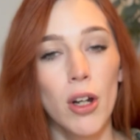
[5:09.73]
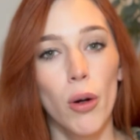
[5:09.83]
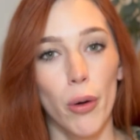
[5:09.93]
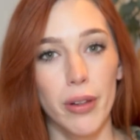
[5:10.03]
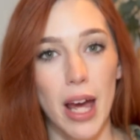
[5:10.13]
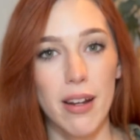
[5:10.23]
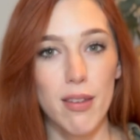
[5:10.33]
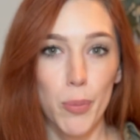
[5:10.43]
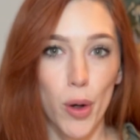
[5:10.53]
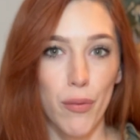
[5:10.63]
or that is
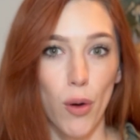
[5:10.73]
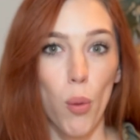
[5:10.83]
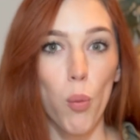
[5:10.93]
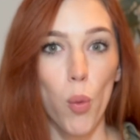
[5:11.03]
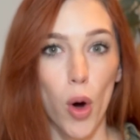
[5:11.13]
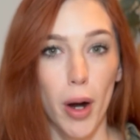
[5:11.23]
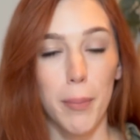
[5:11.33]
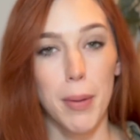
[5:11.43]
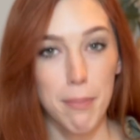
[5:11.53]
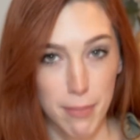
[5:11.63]
more of a
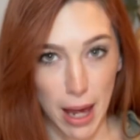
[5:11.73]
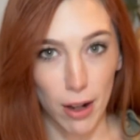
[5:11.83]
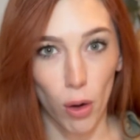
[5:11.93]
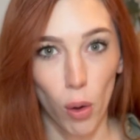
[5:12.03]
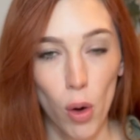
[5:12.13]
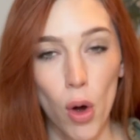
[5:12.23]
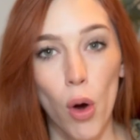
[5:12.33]
warm metal